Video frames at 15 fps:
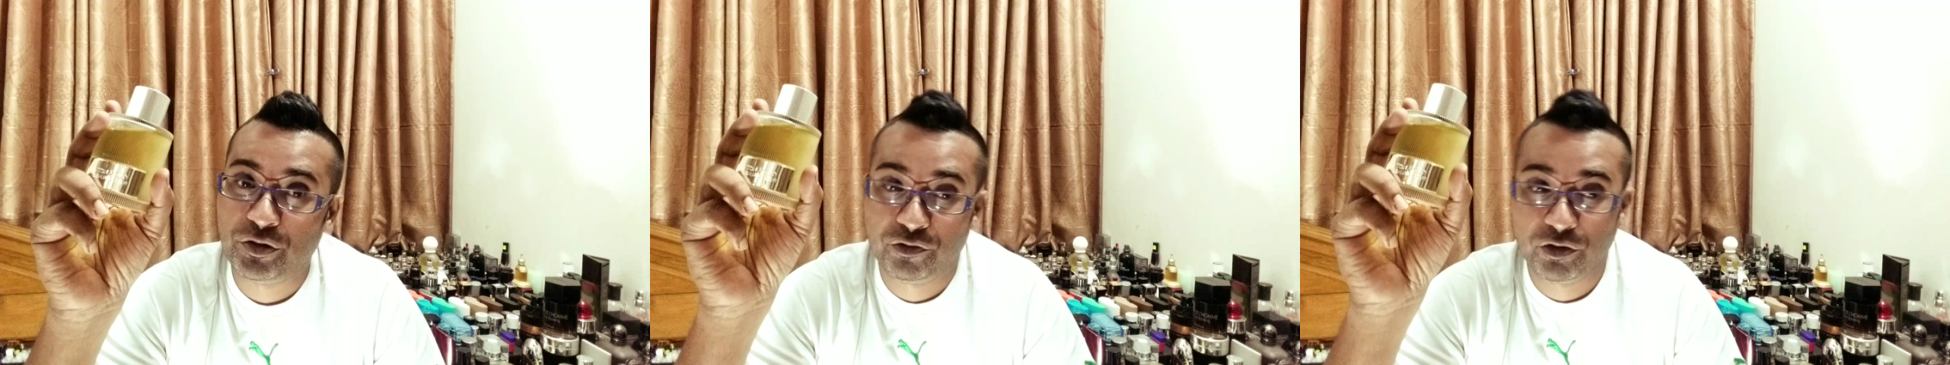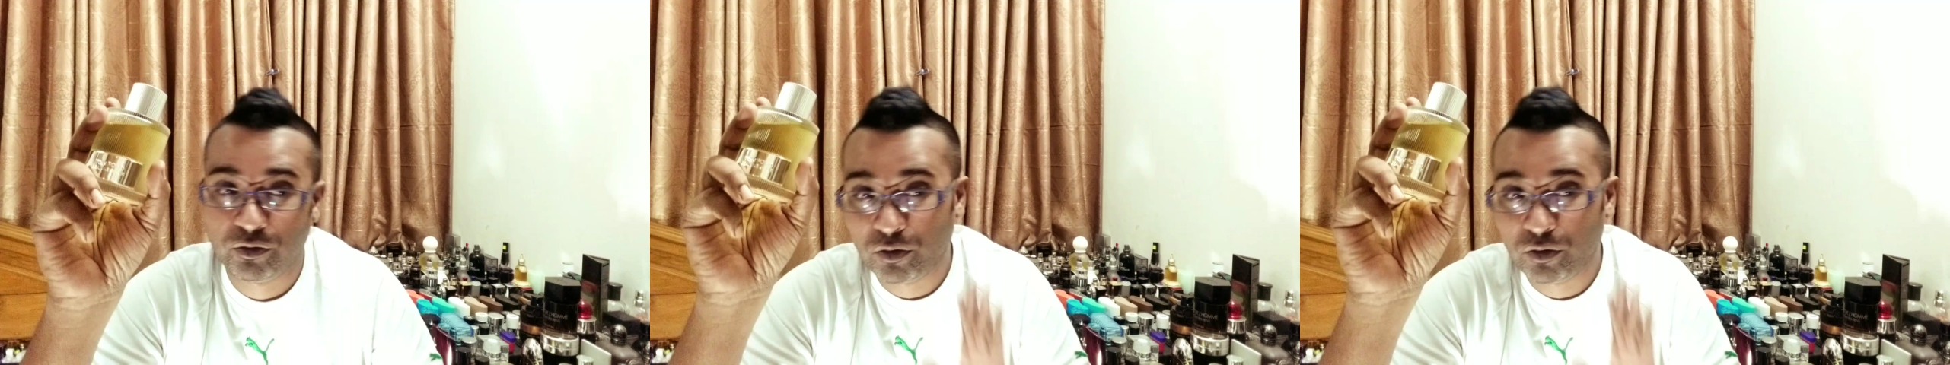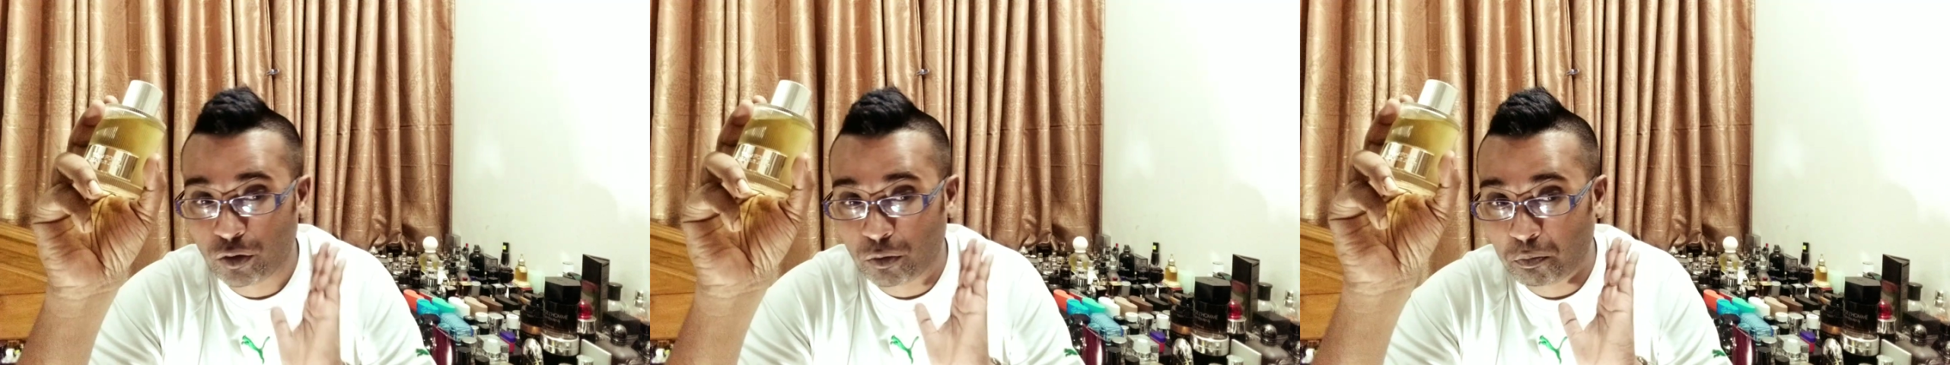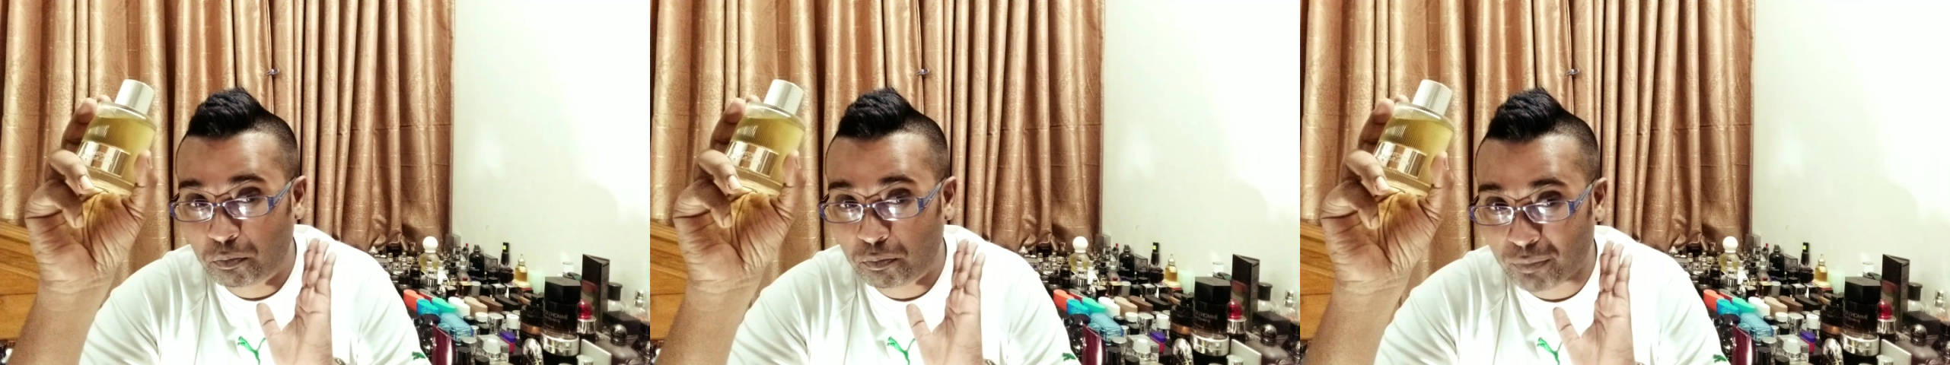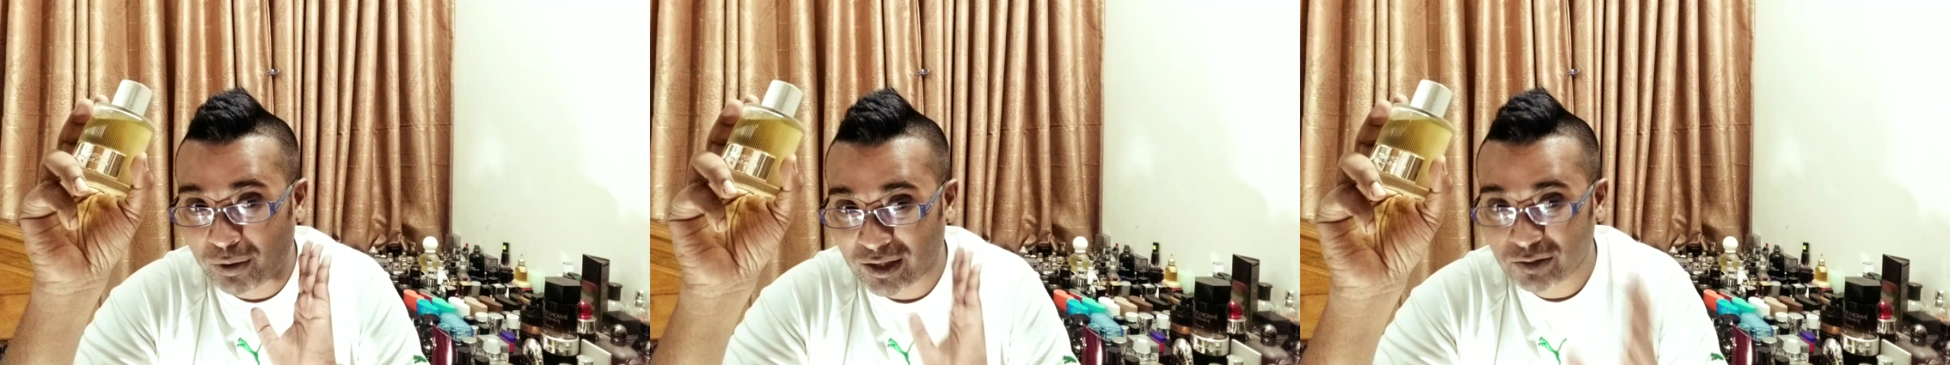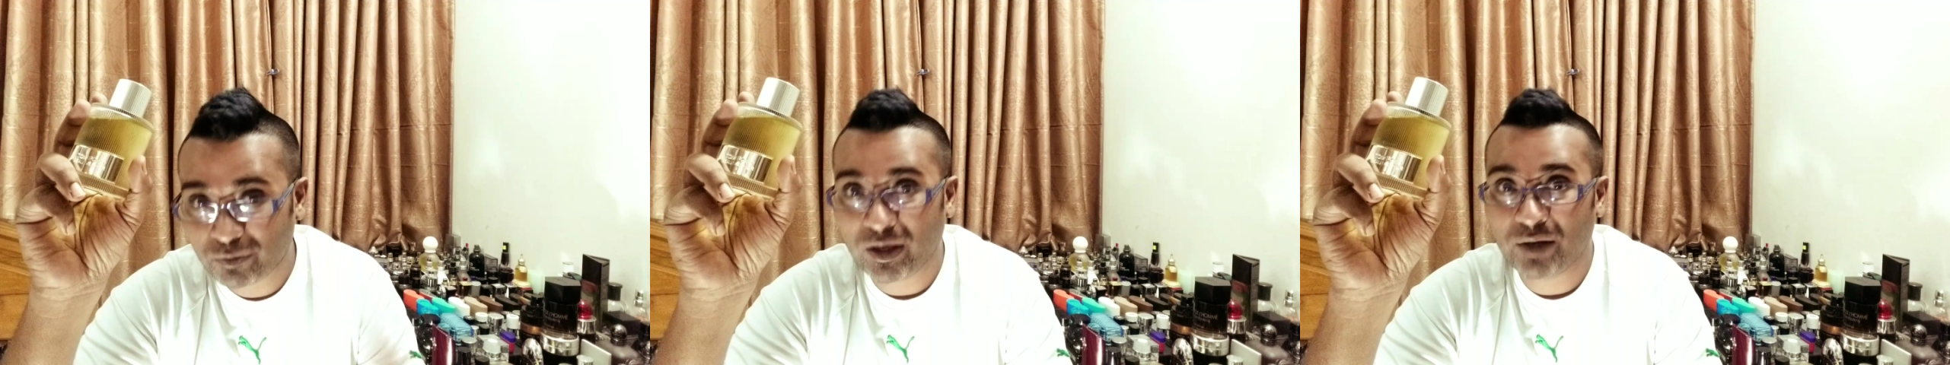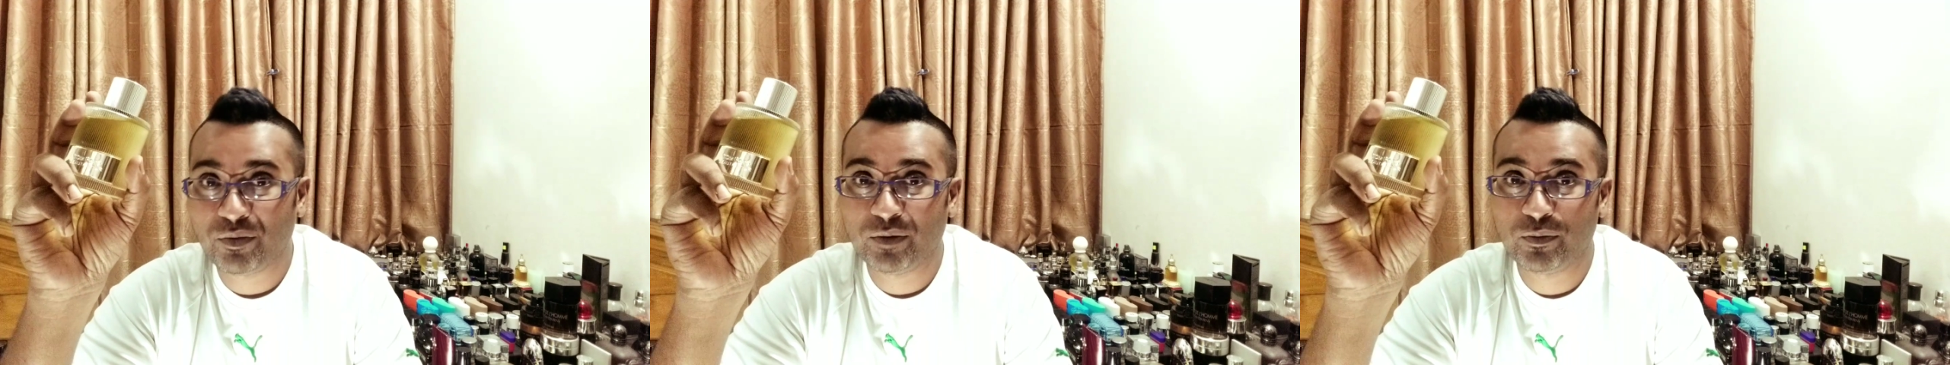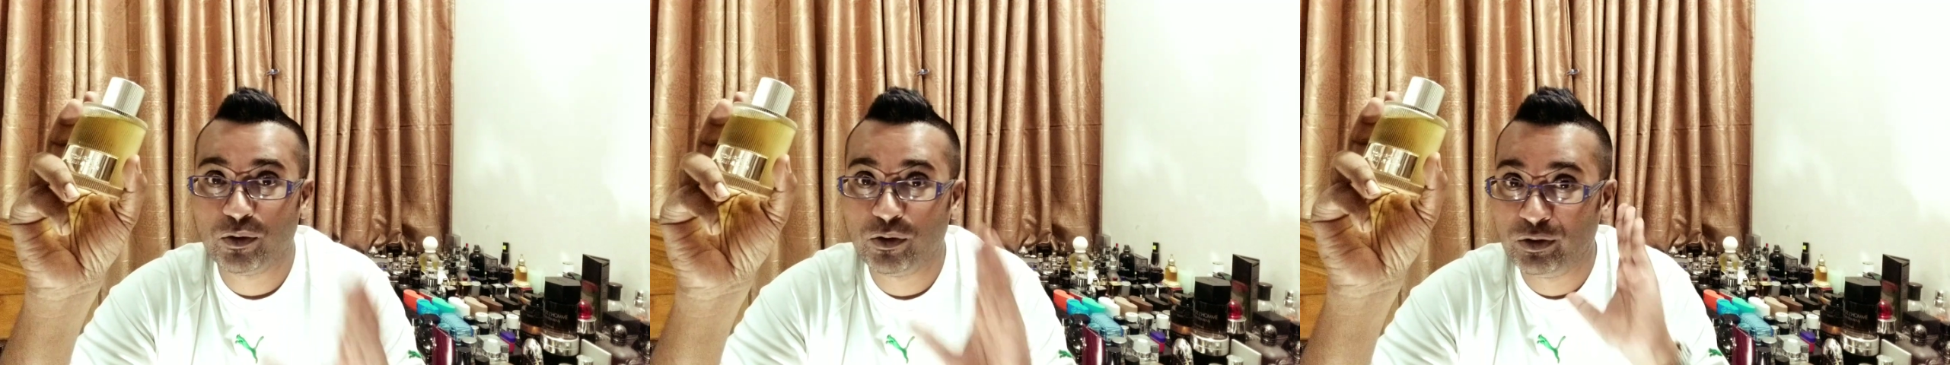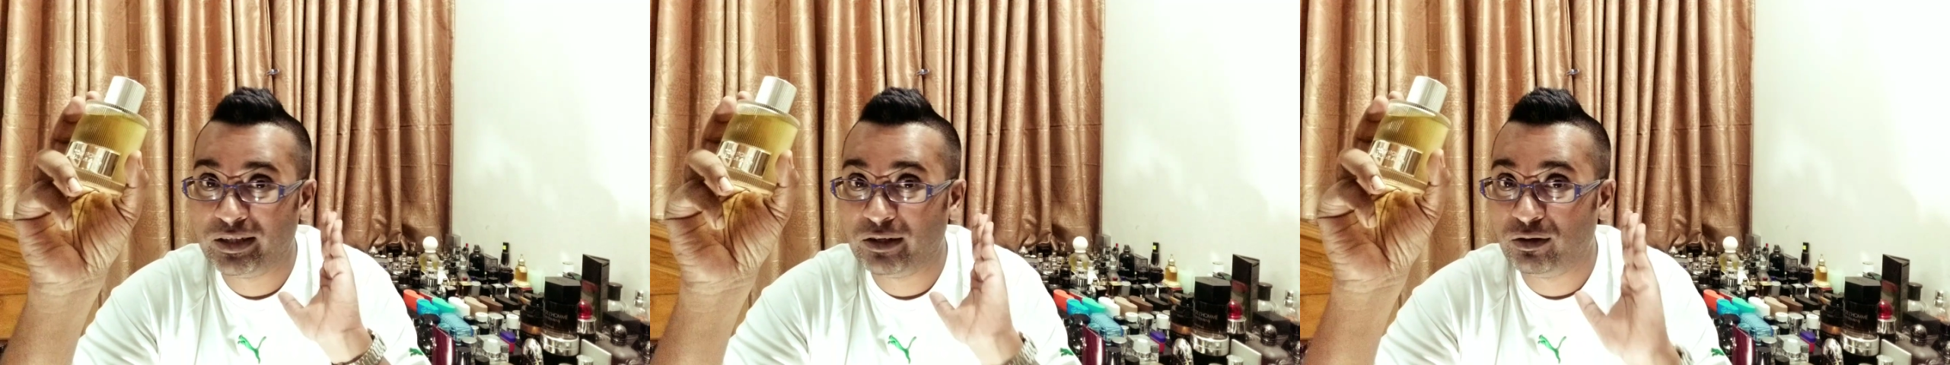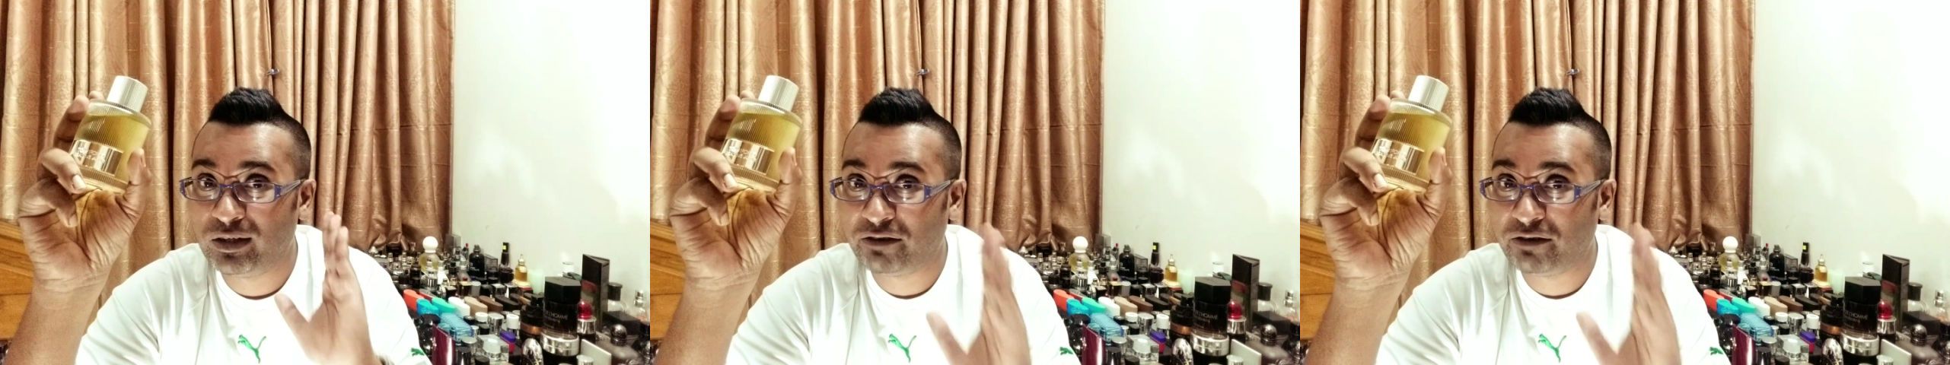you if you pass by people they'll